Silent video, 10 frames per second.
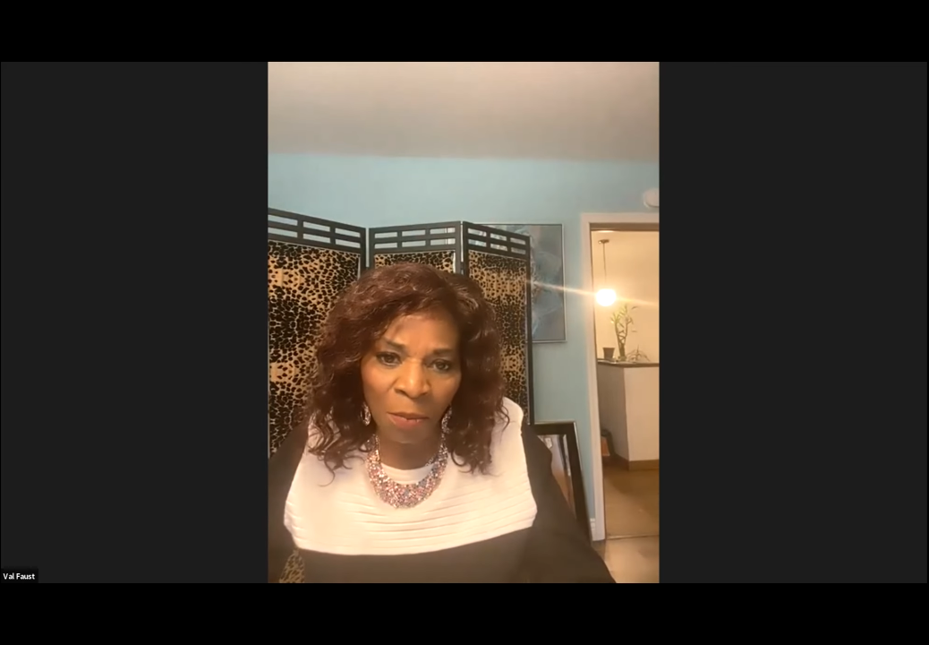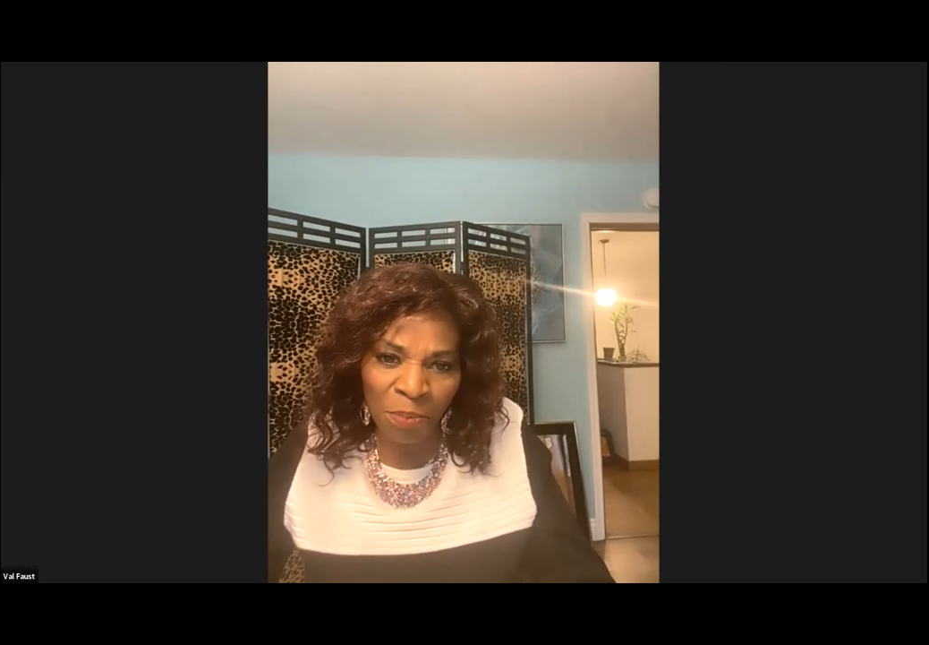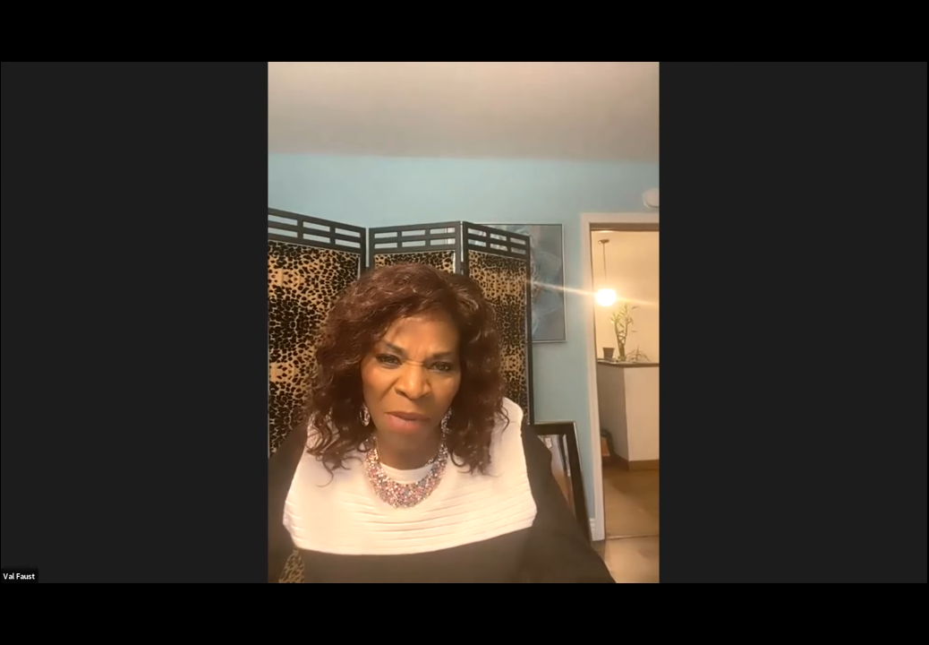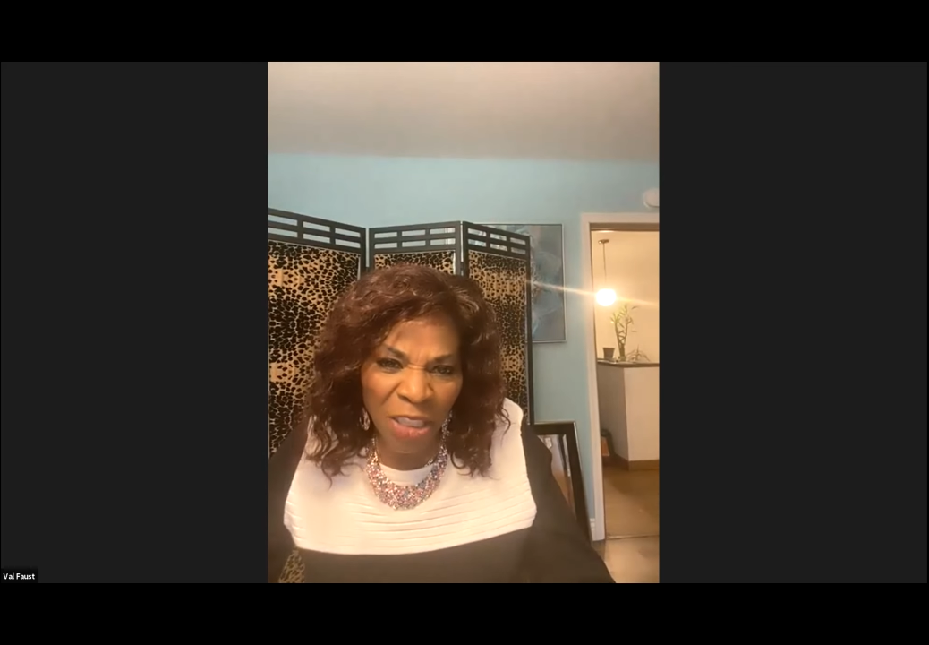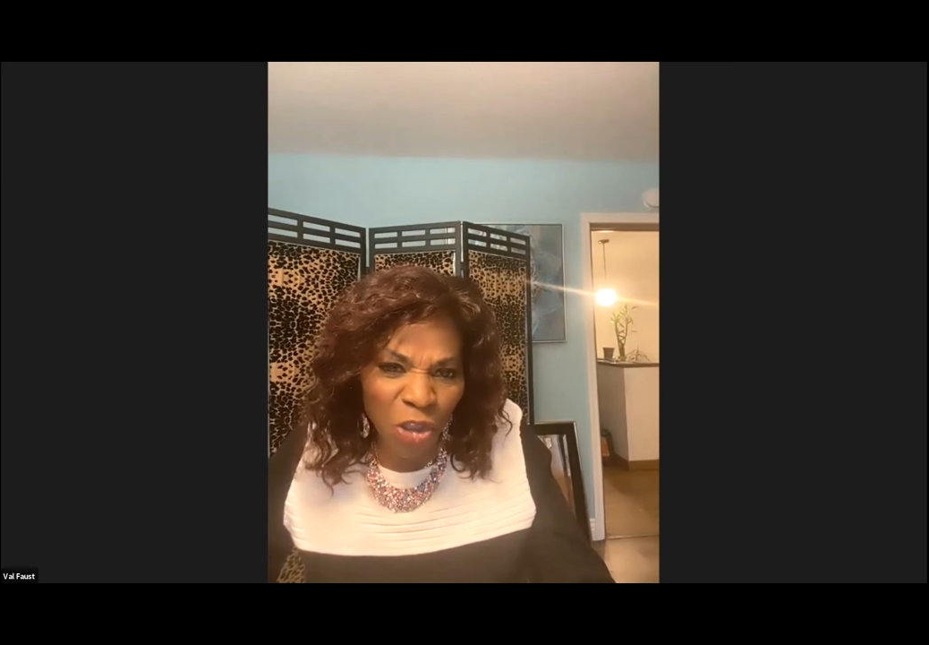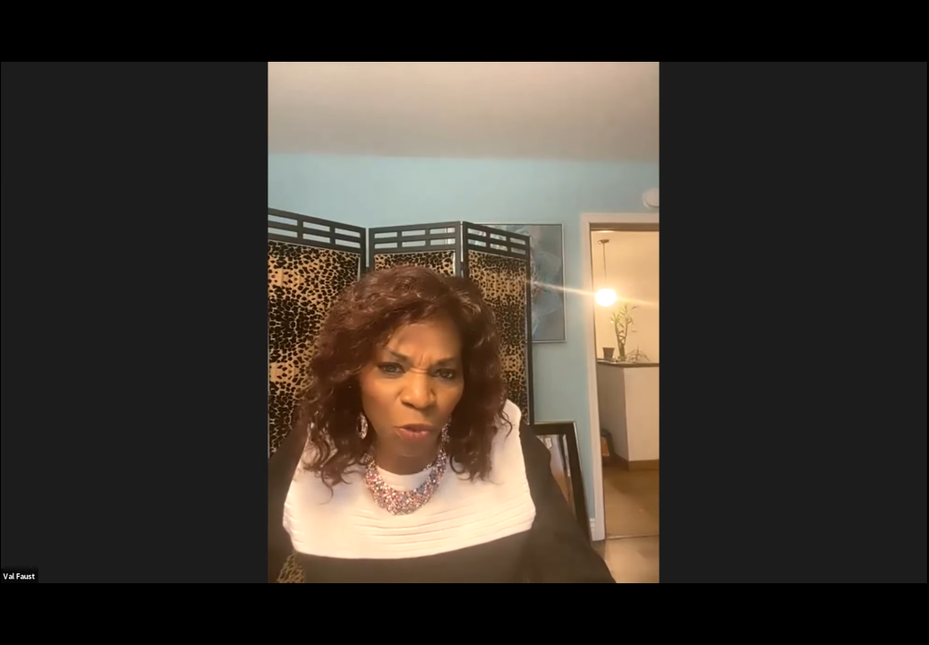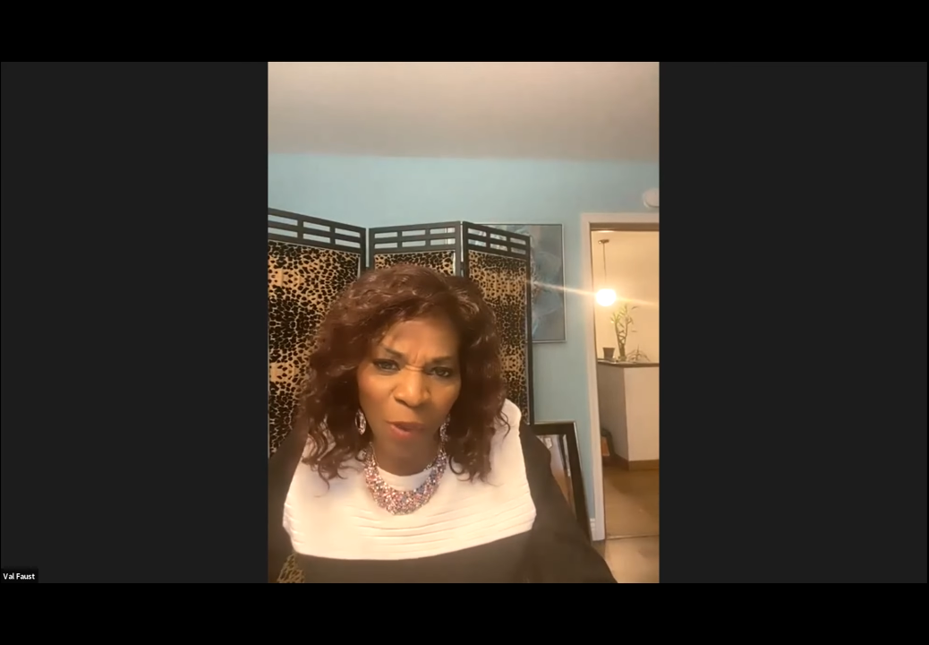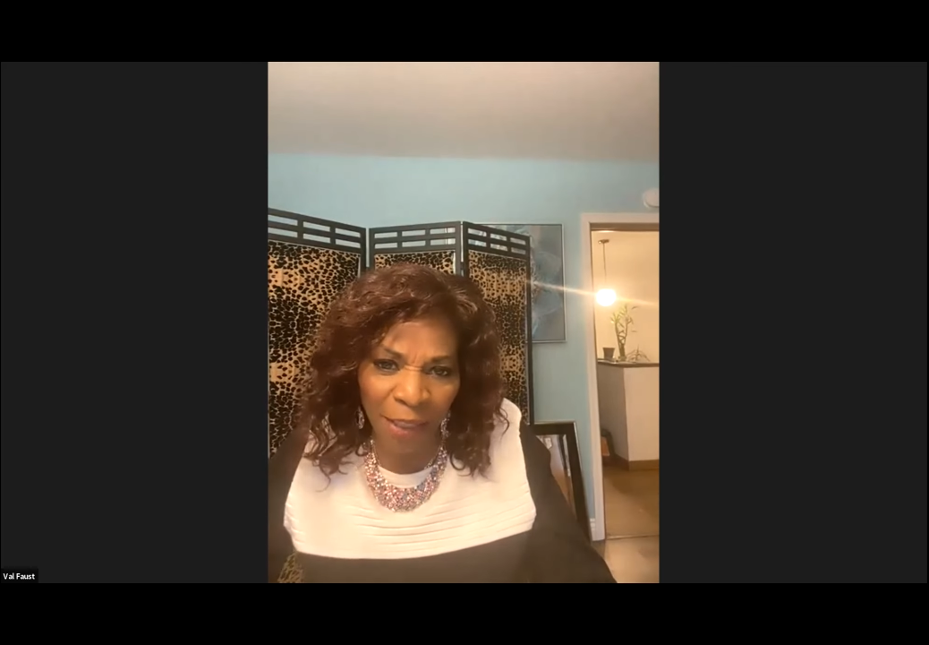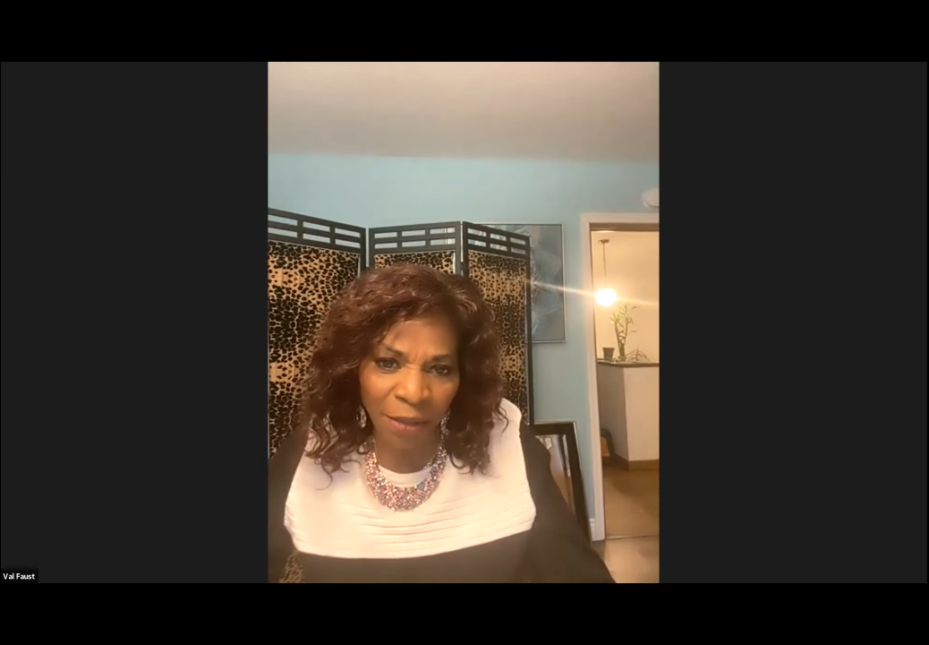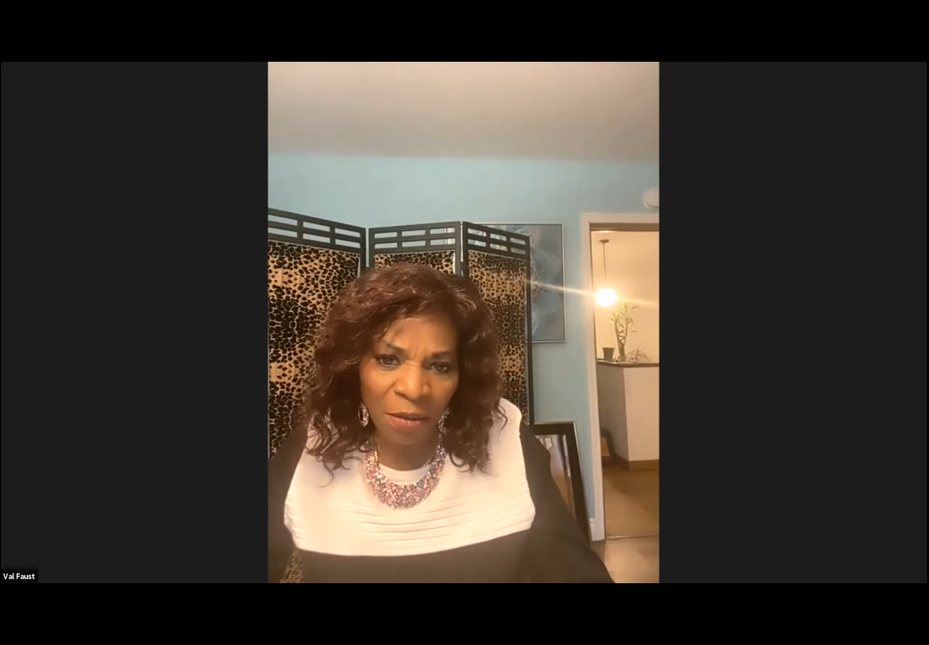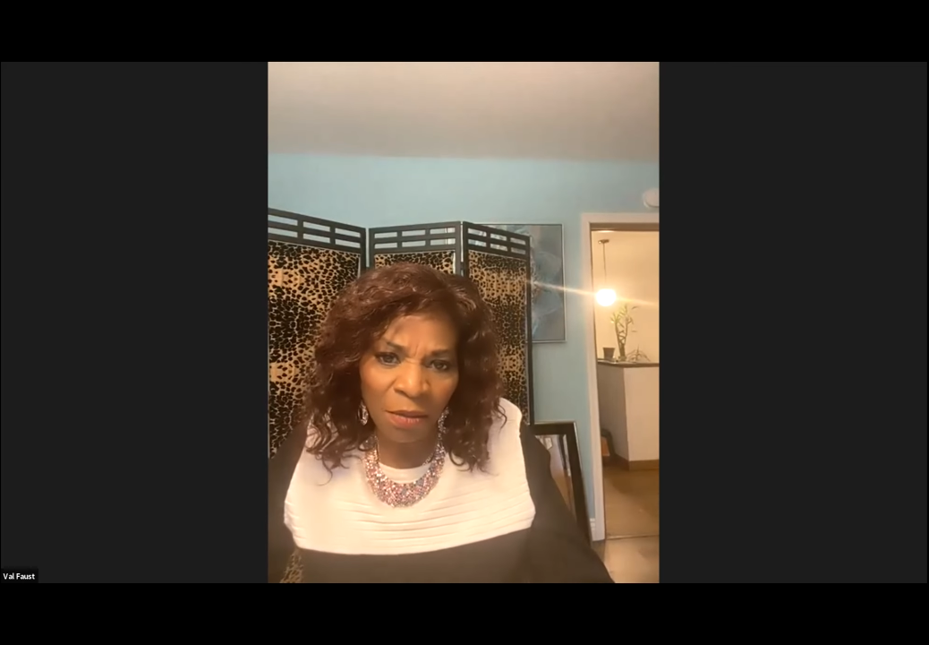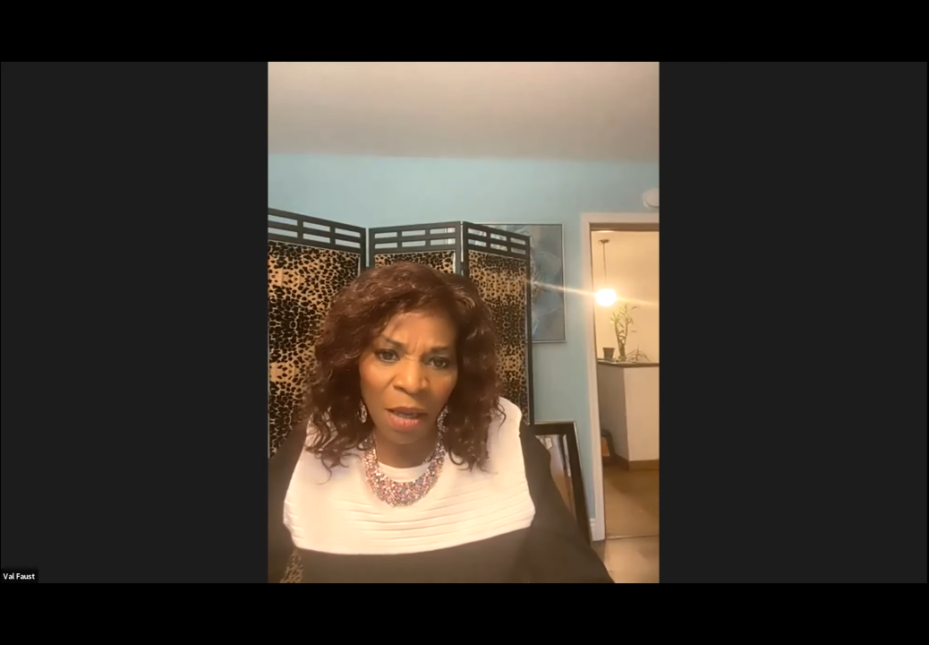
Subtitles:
mentoring